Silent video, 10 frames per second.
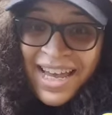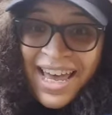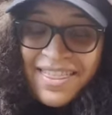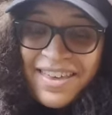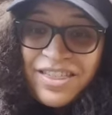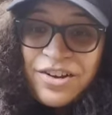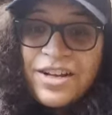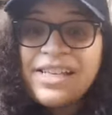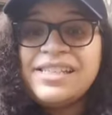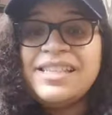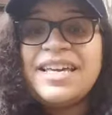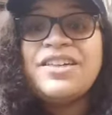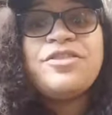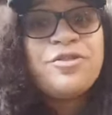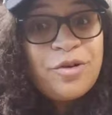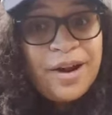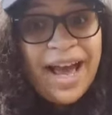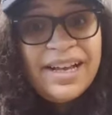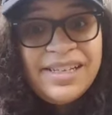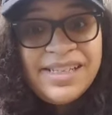then there is the
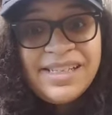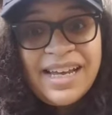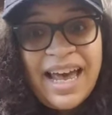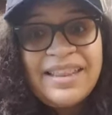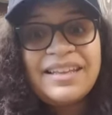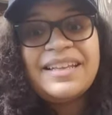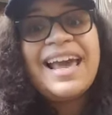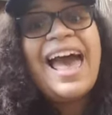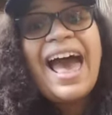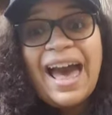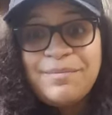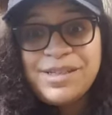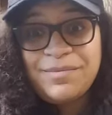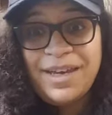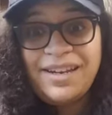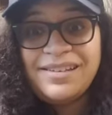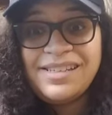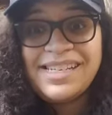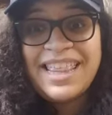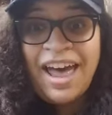thorax, and then the abdomen.
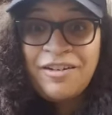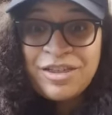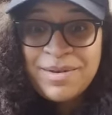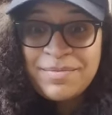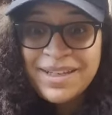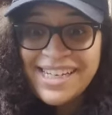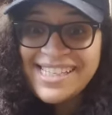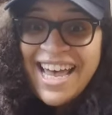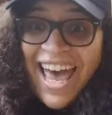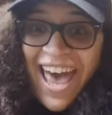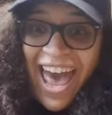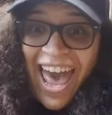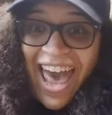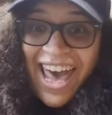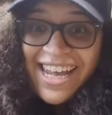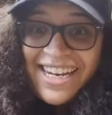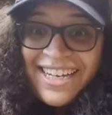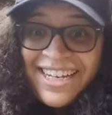Say that with me, please. Head,